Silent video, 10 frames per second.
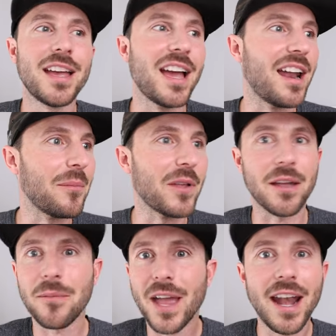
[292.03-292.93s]
And I'm
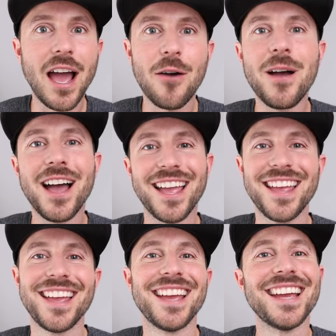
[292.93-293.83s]
like, man, how am I
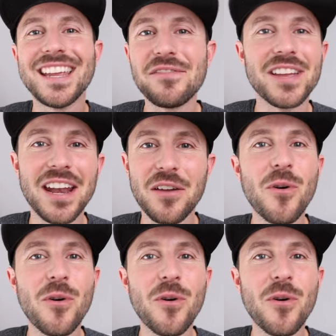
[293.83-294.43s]
even getting